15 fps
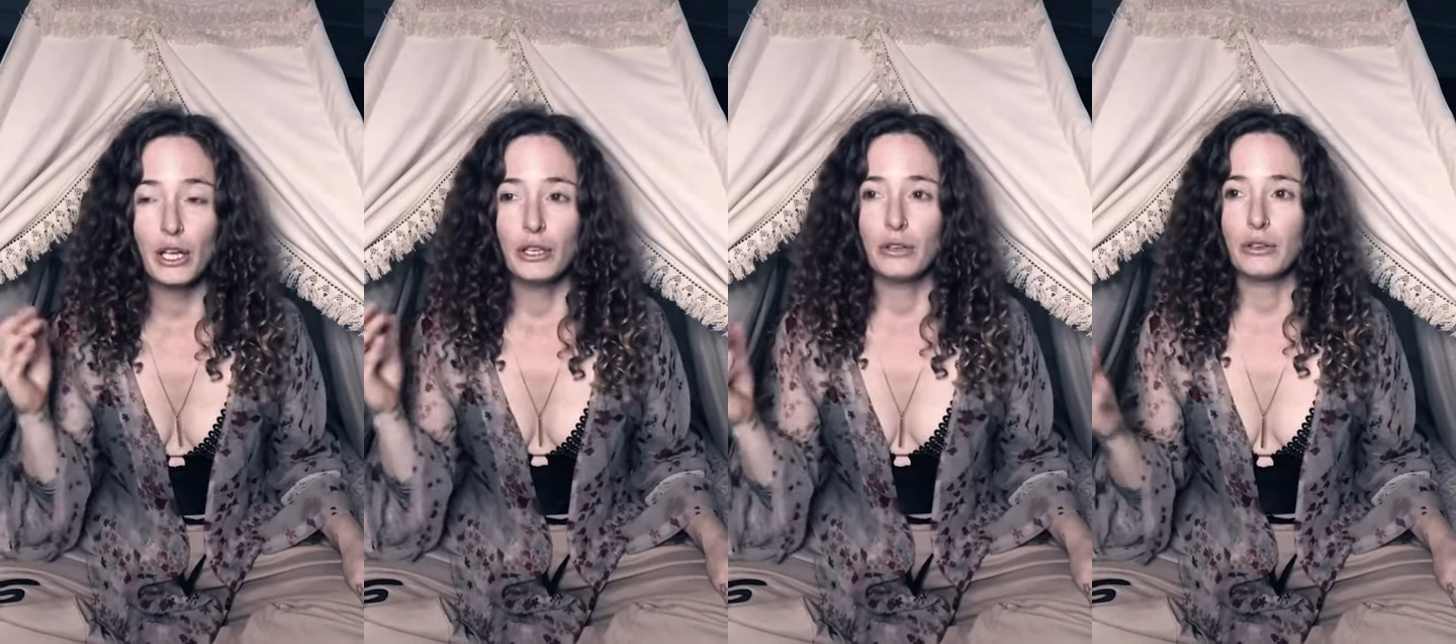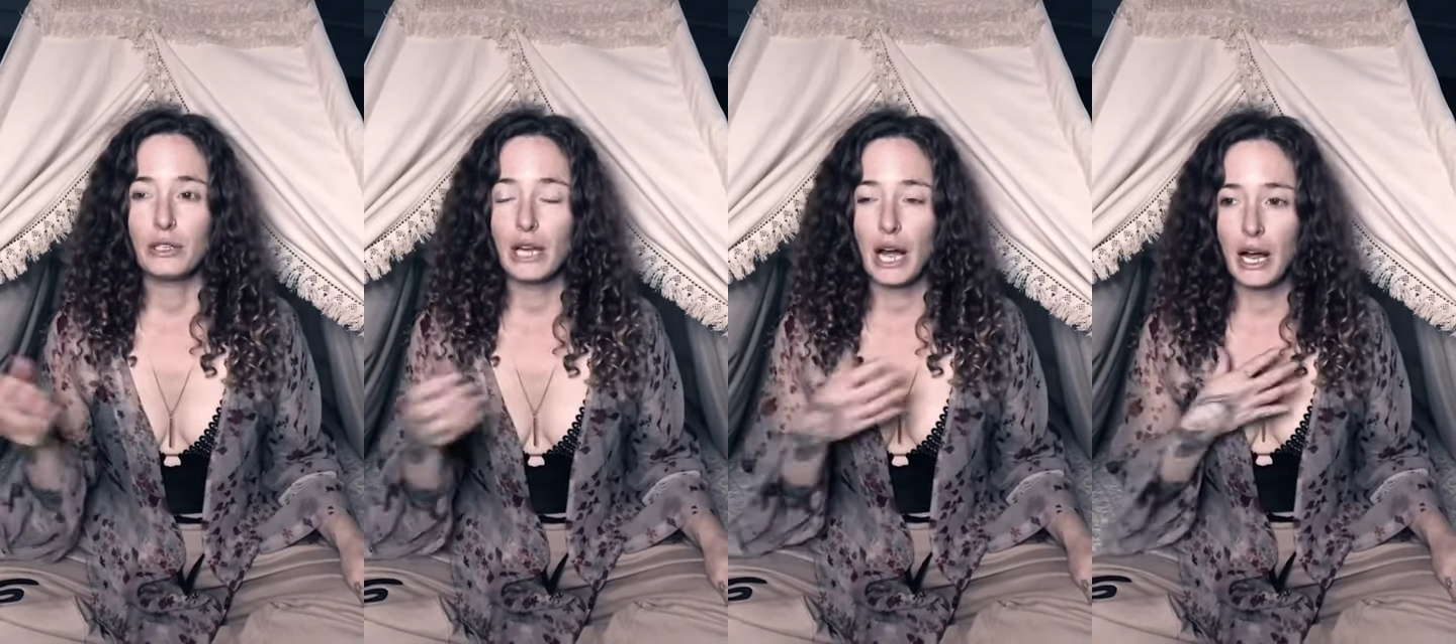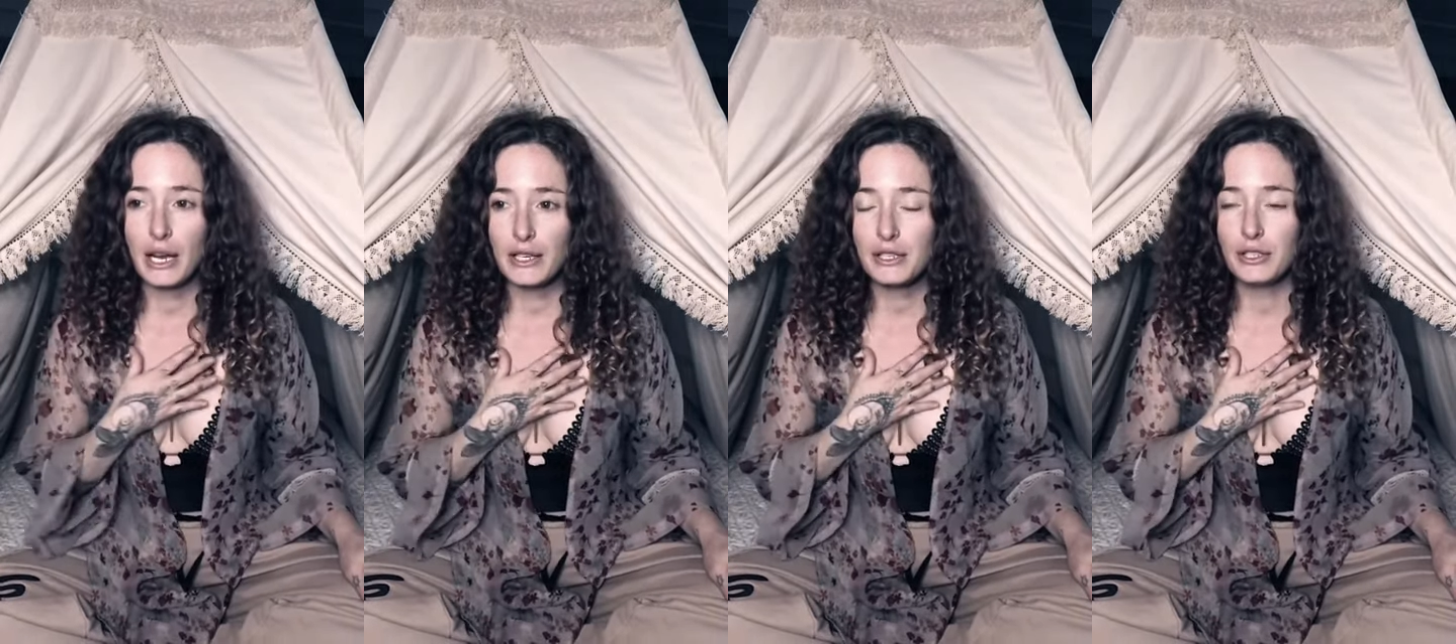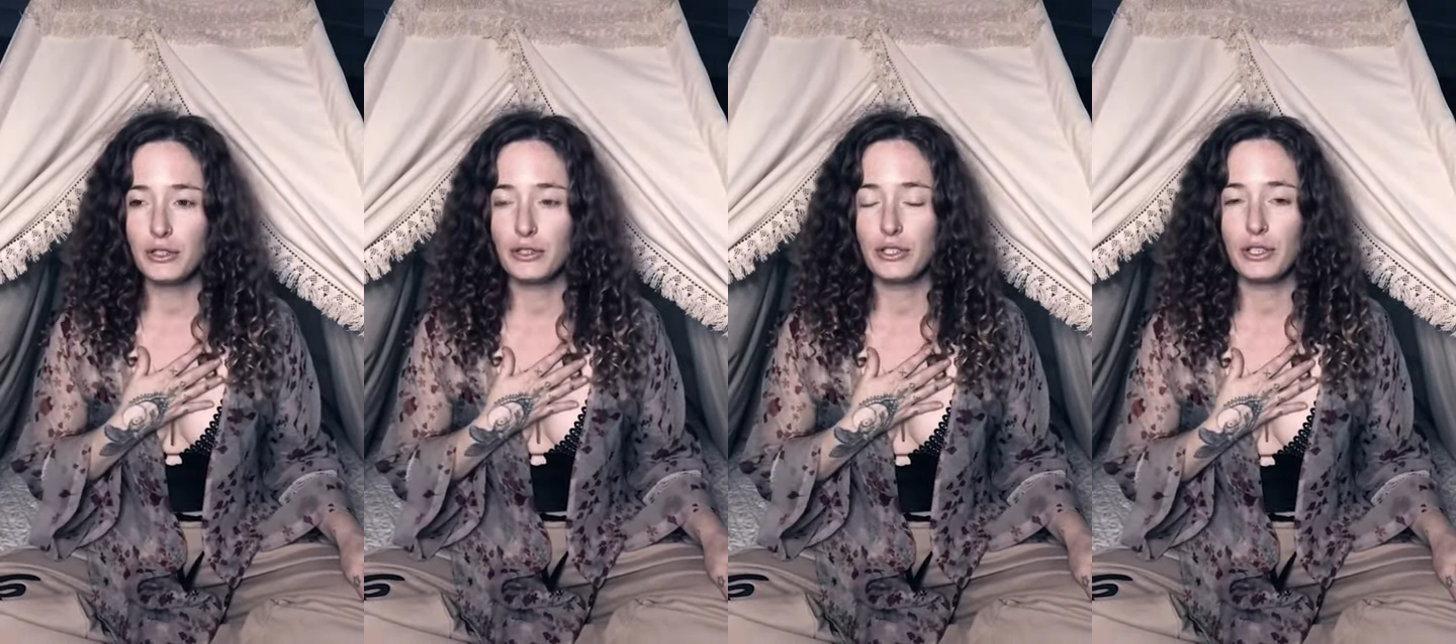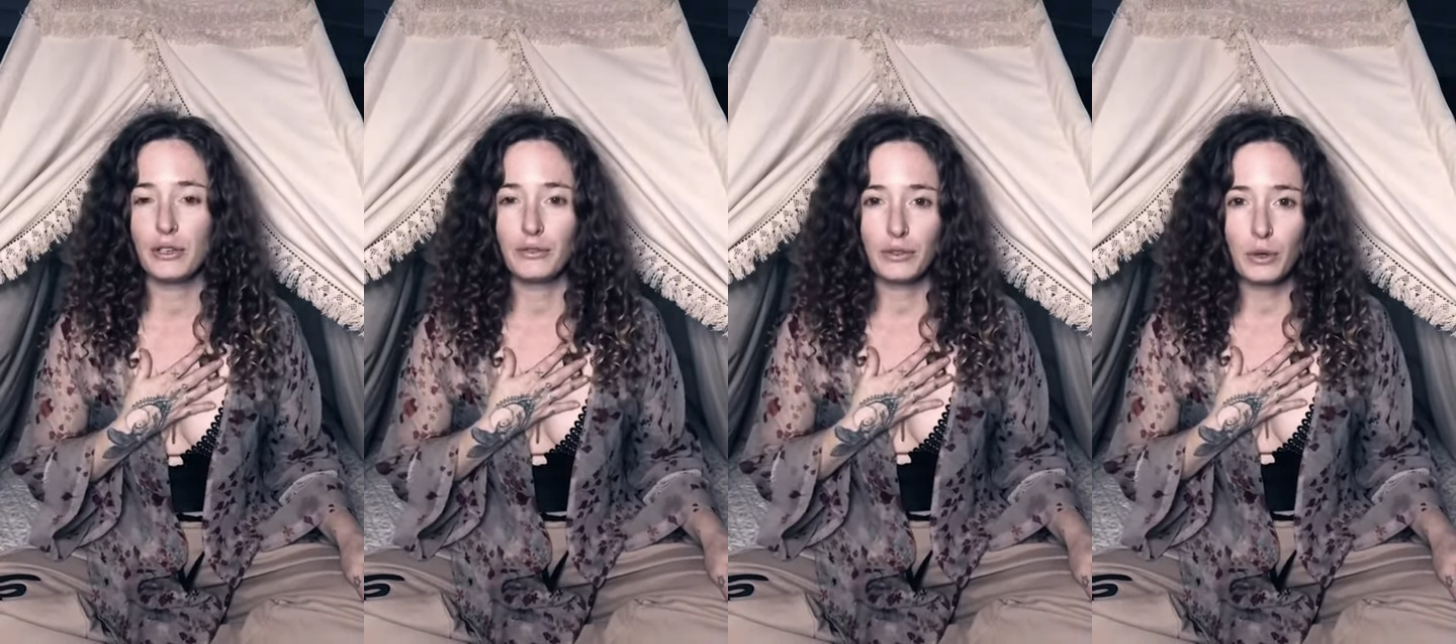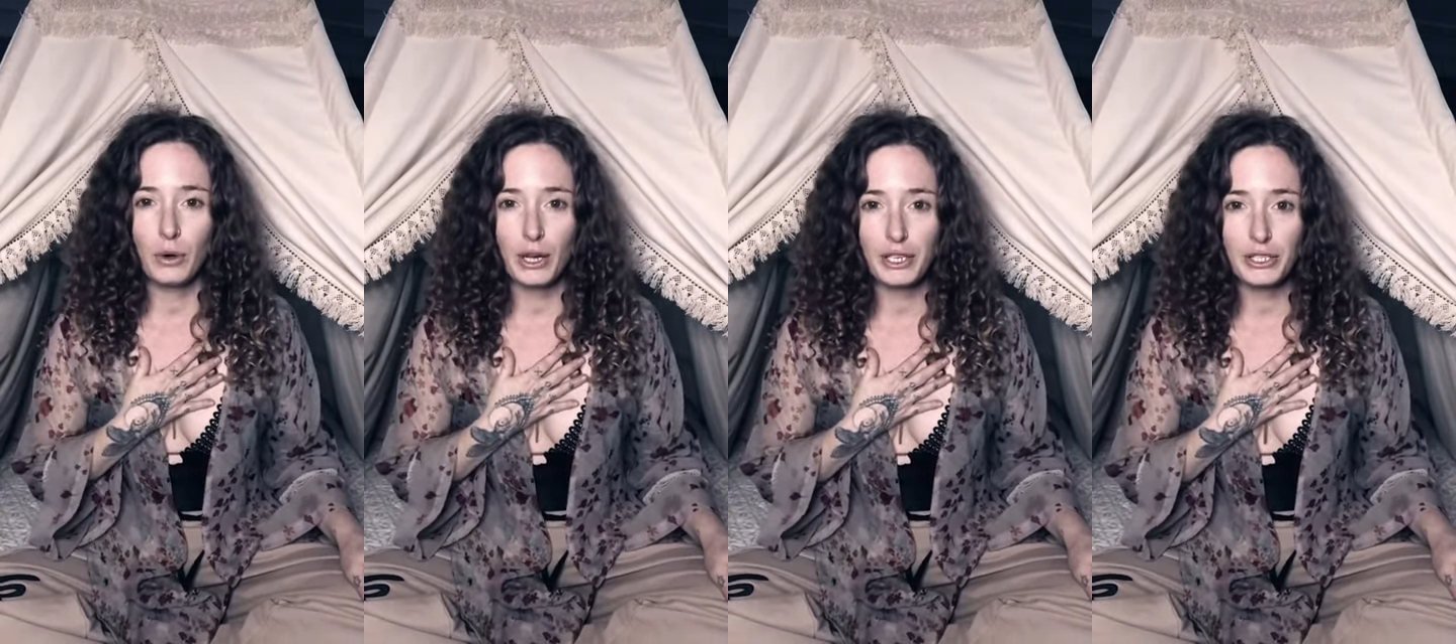You can ask yourself a
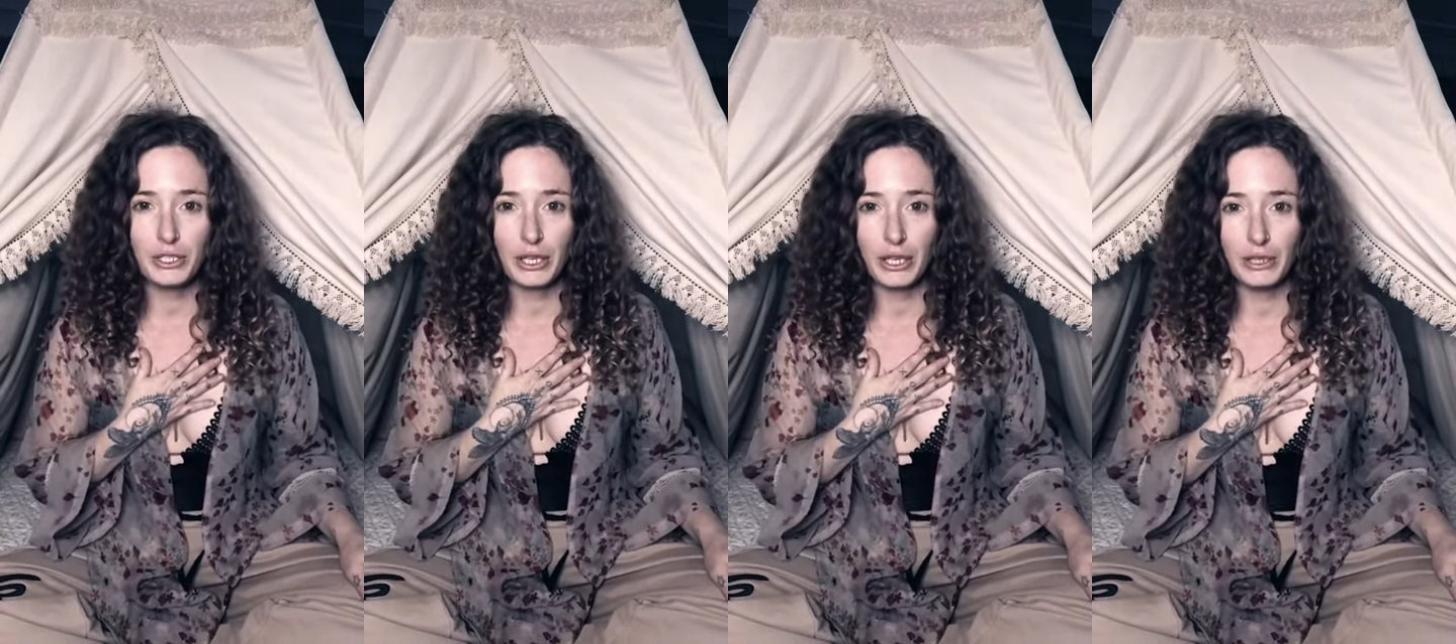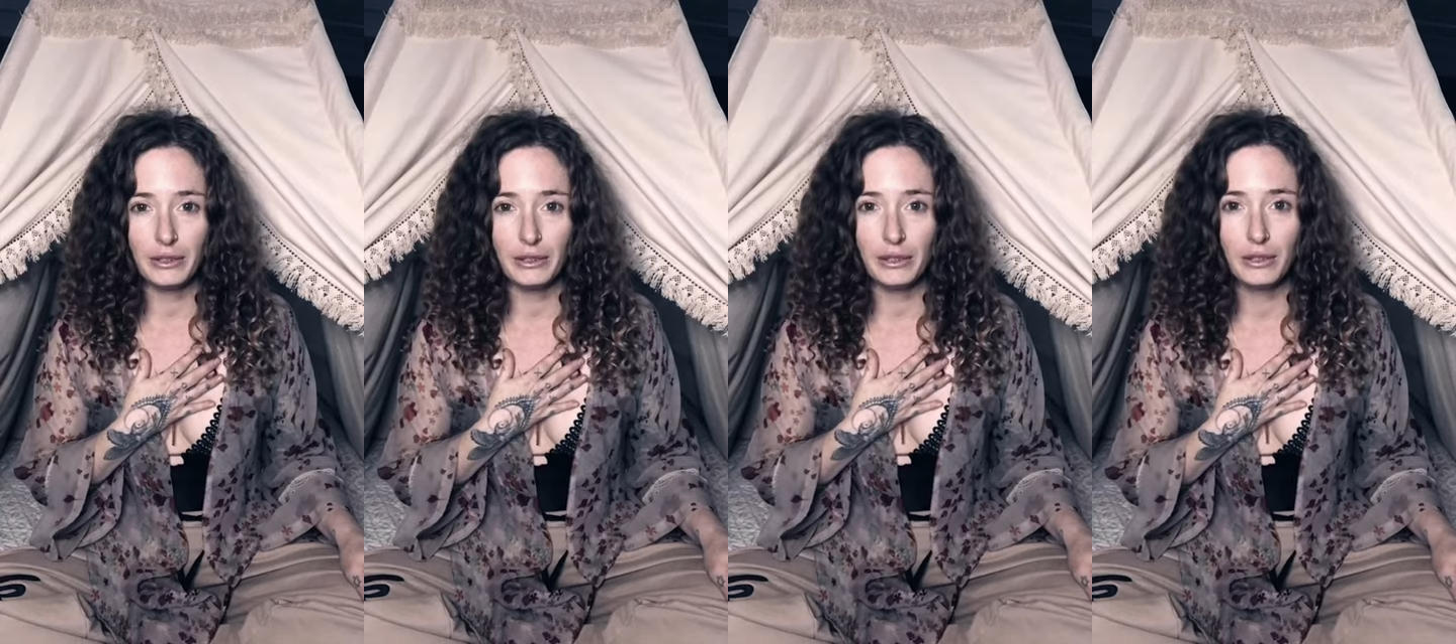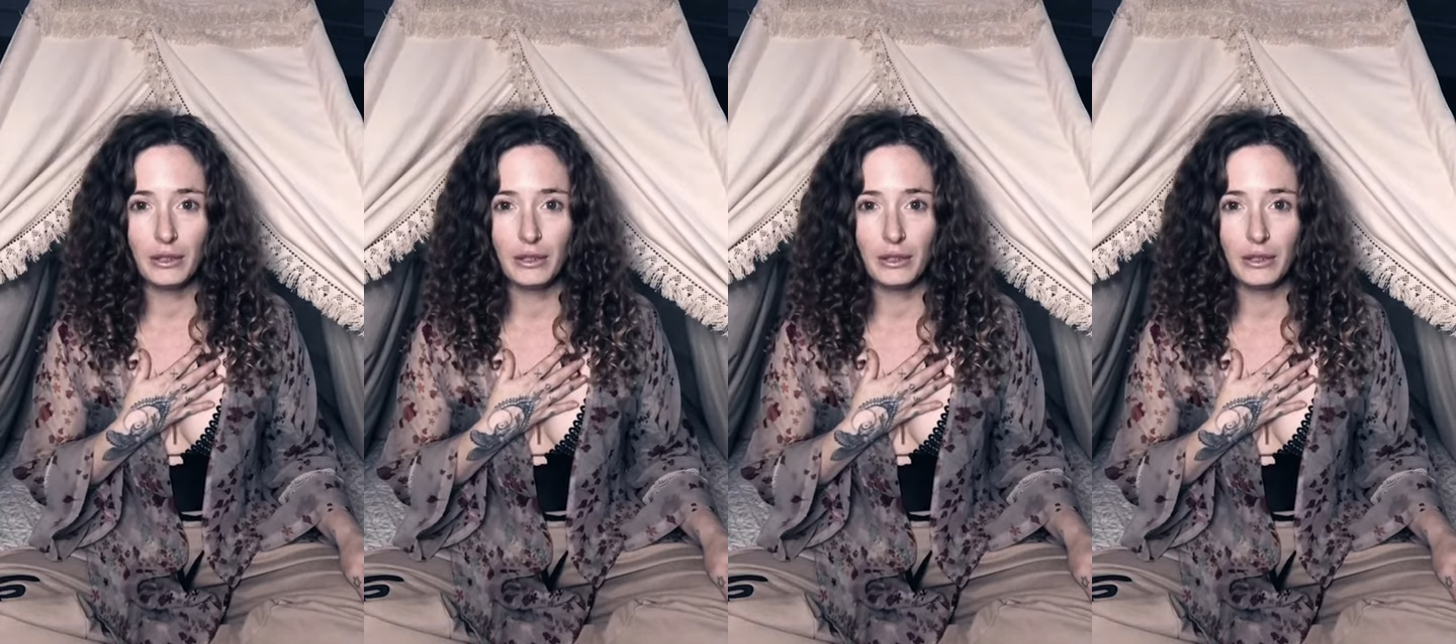question